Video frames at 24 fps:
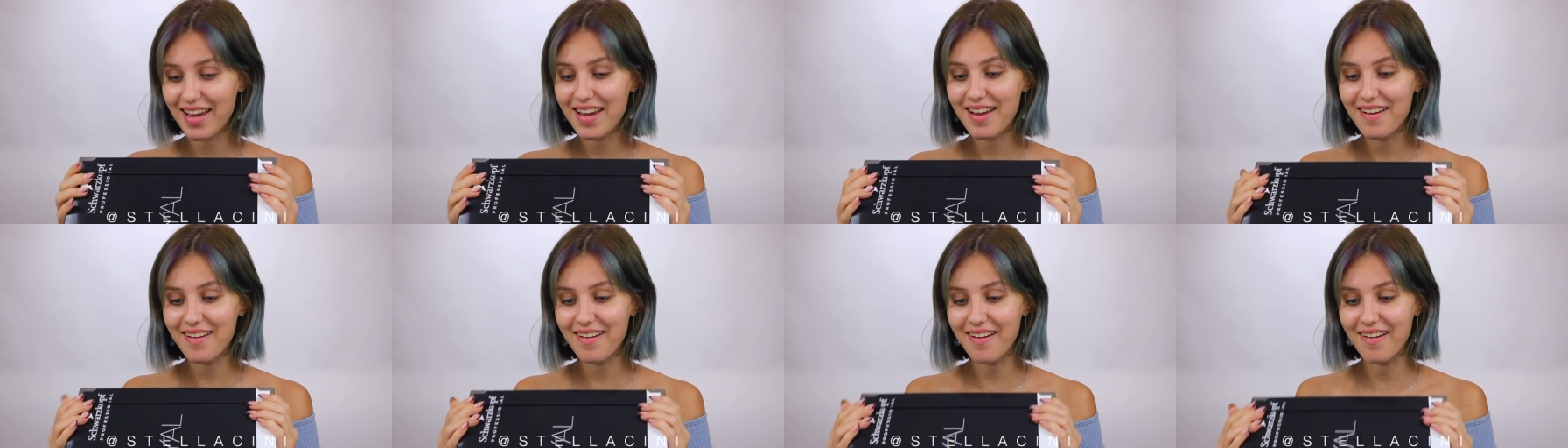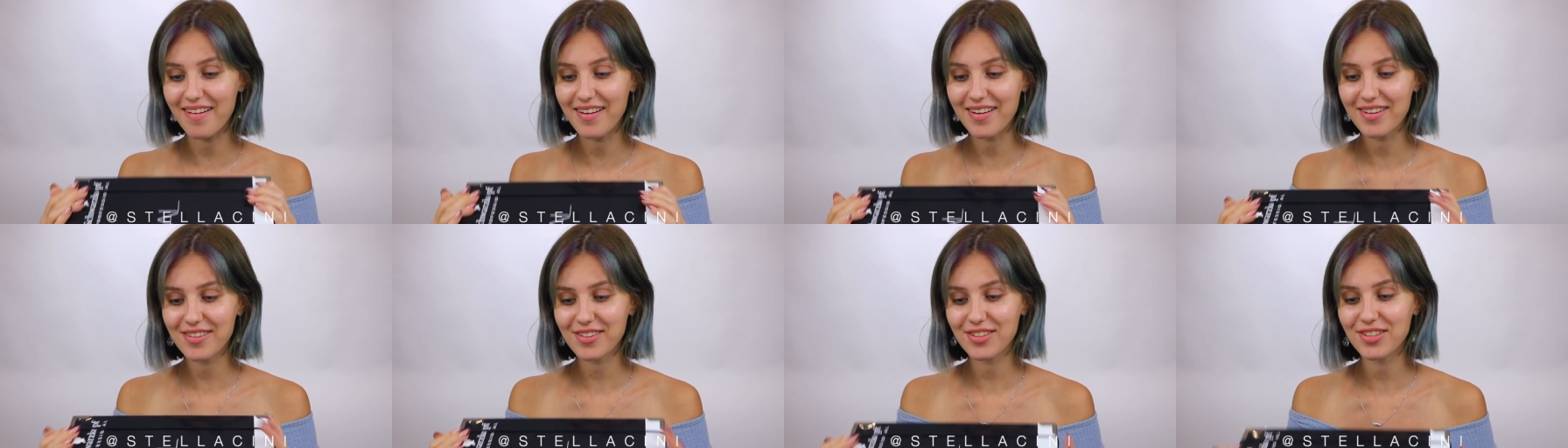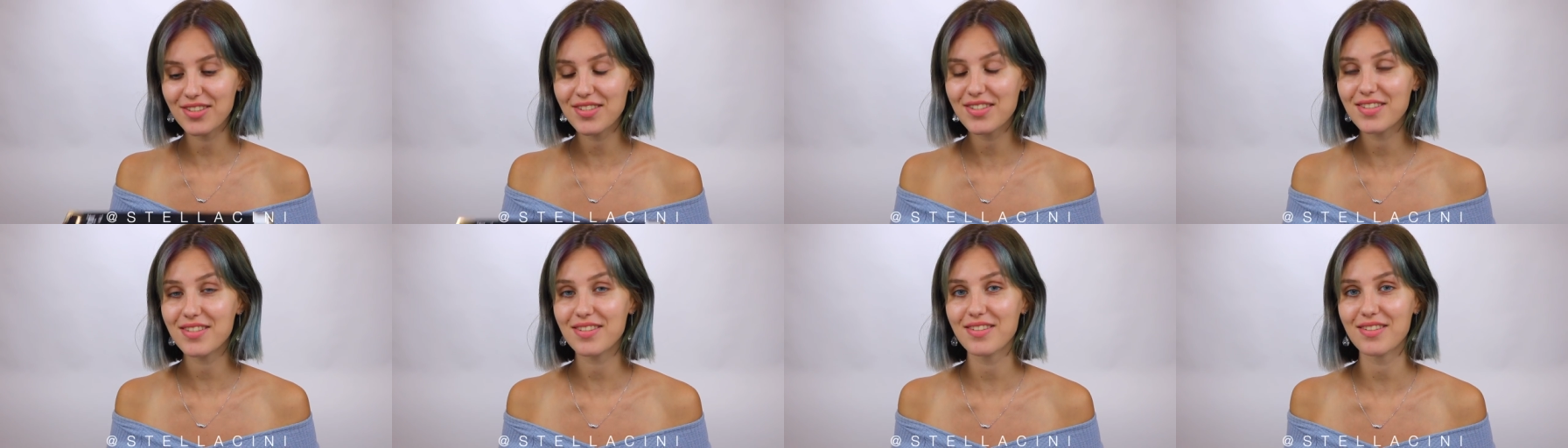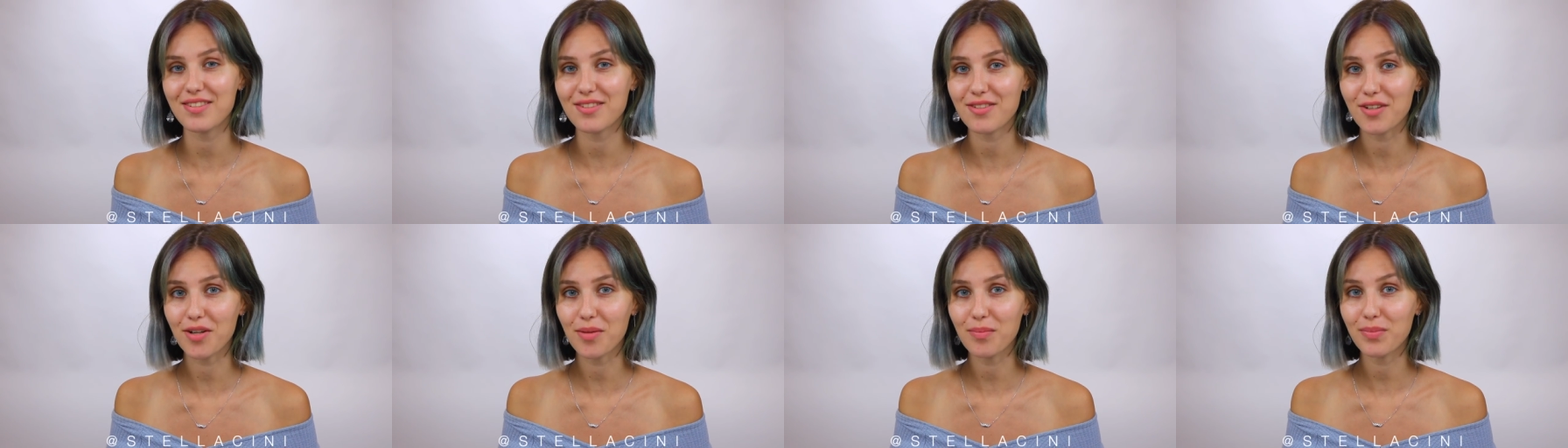they are
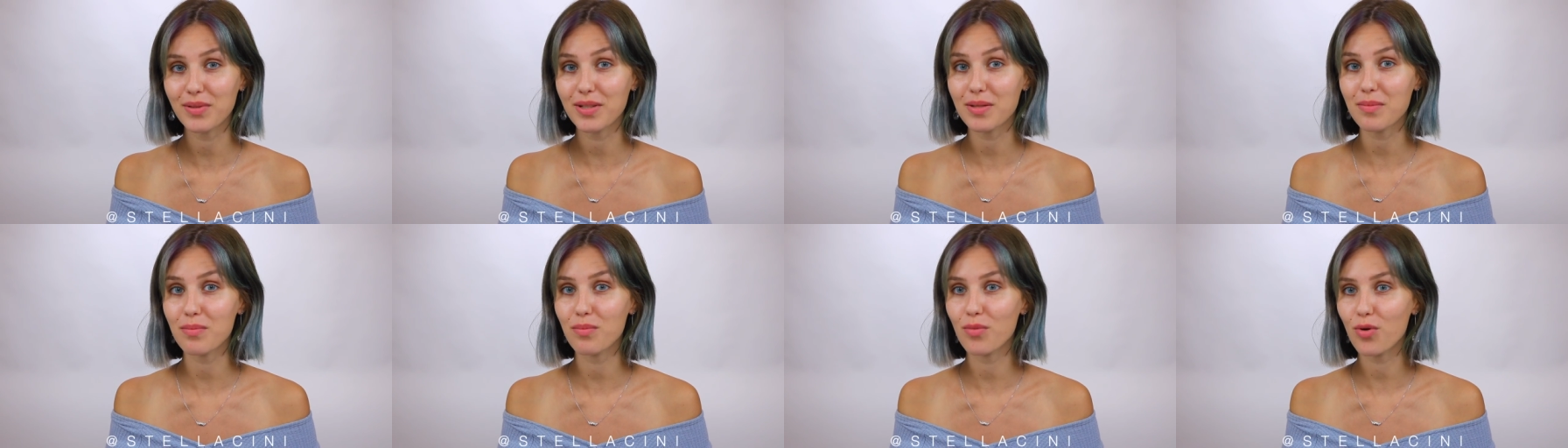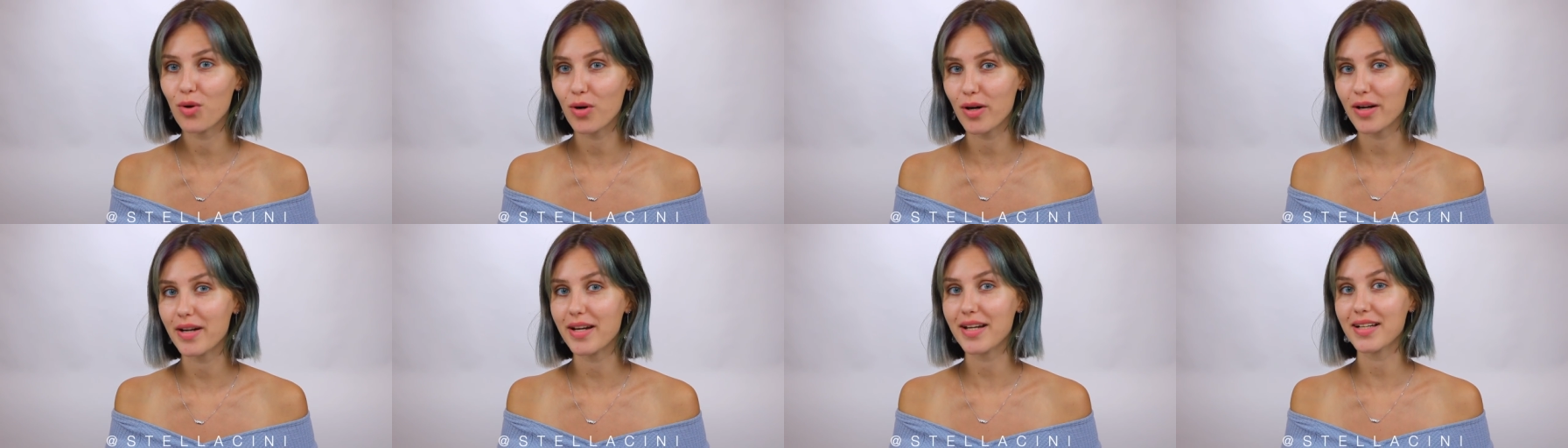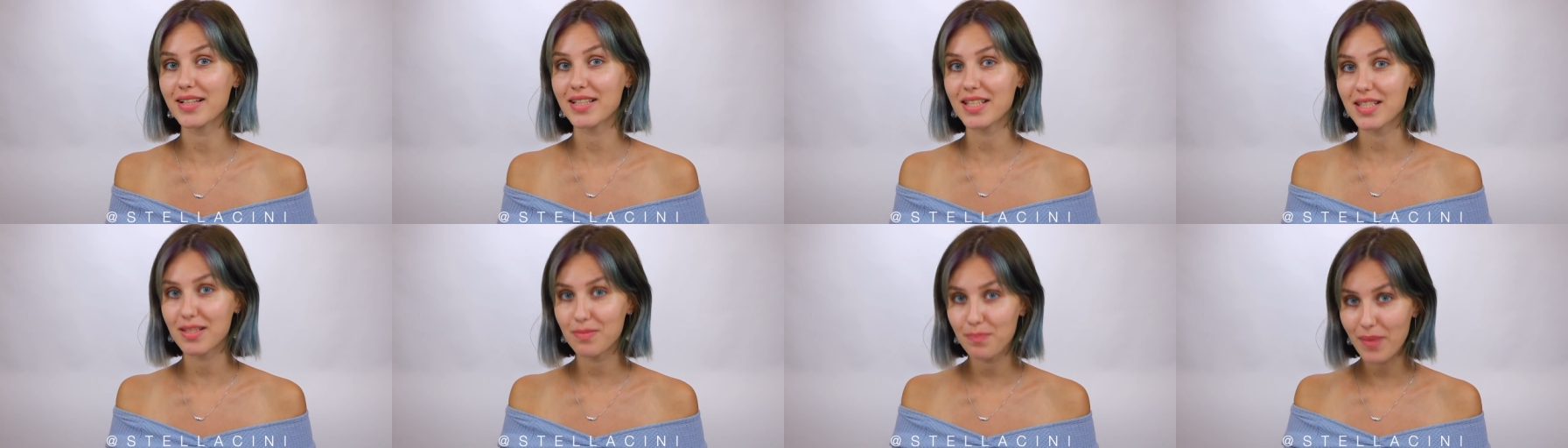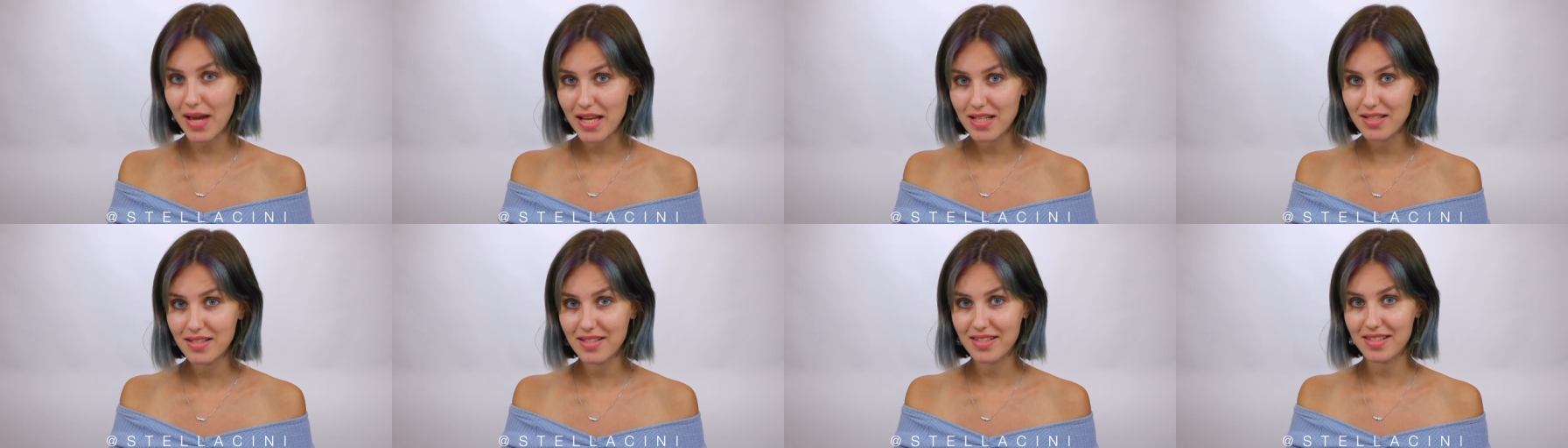considerably more
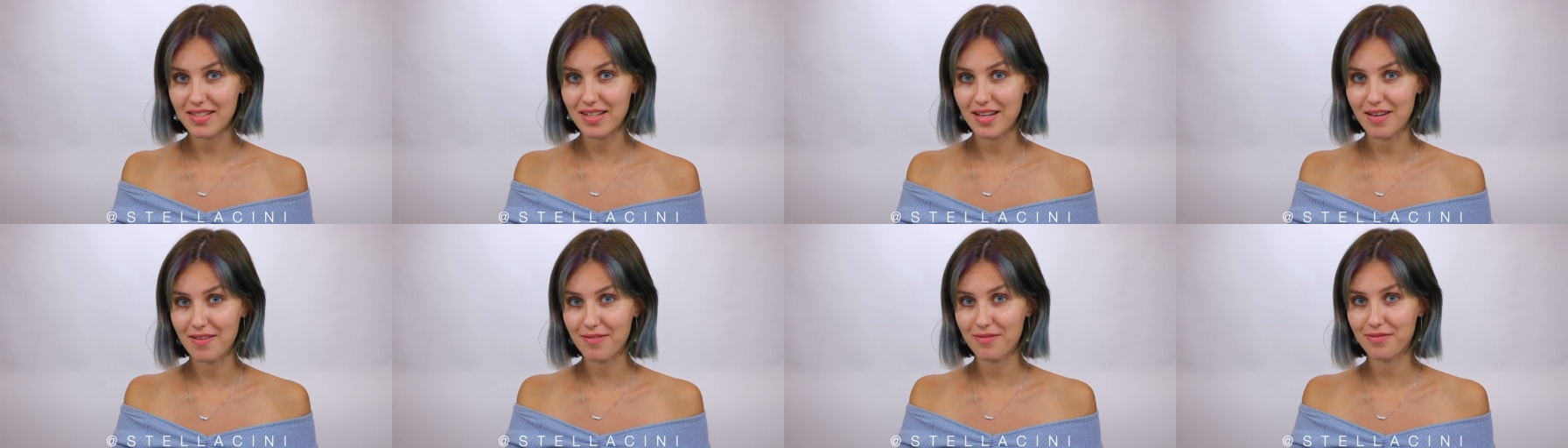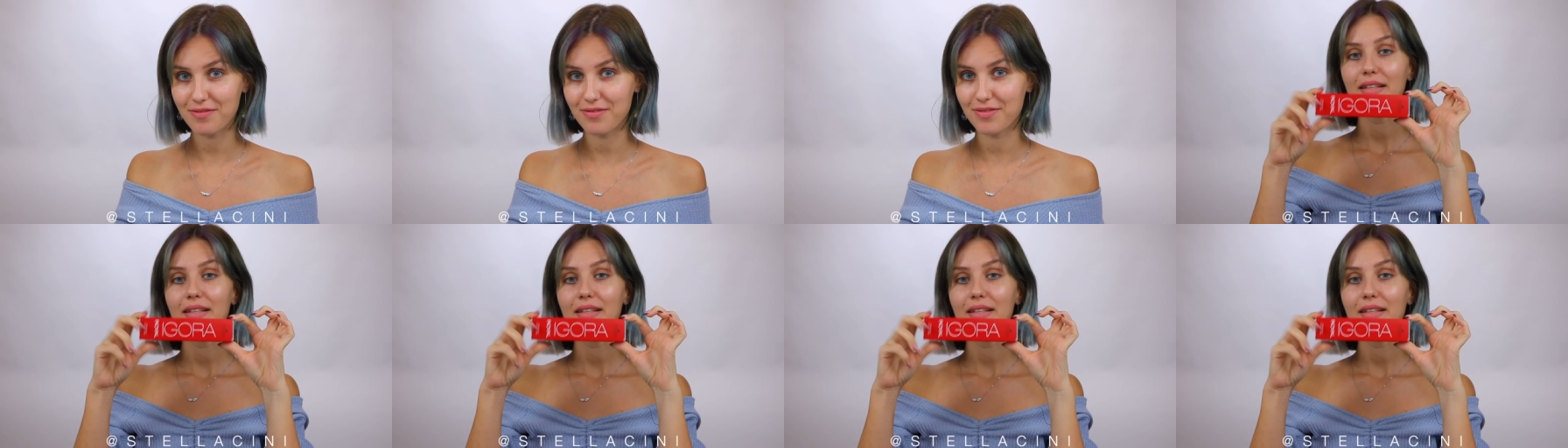expensive.